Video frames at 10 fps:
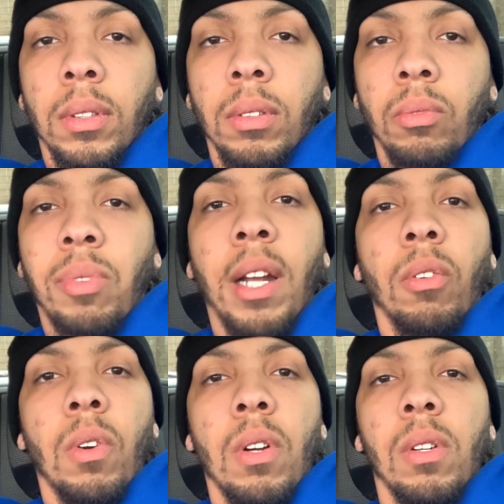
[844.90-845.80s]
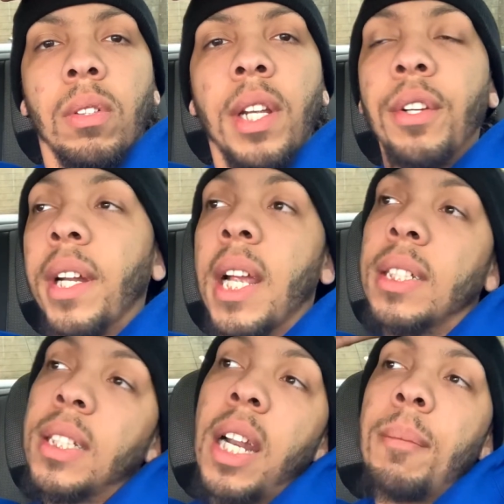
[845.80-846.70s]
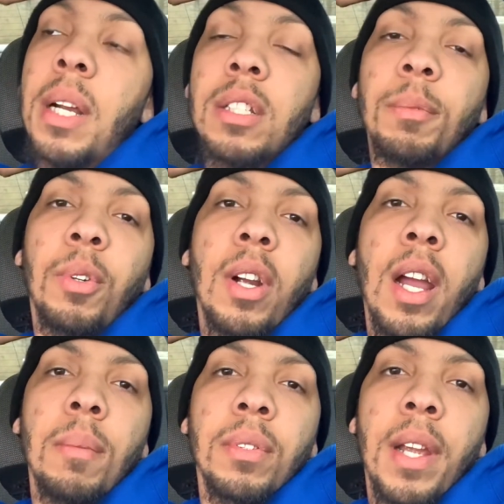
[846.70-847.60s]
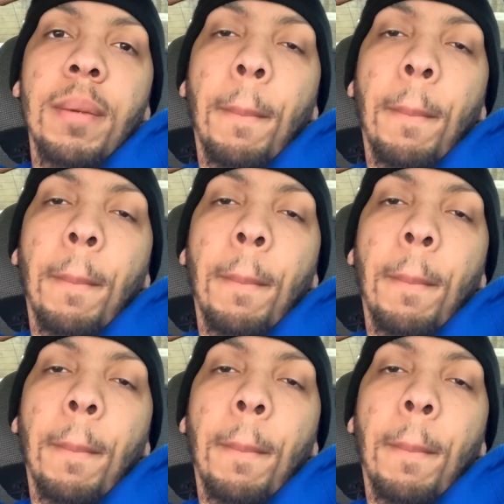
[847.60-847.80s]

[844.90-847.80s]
Right or wrong, he could have got shot up by some more ops, right?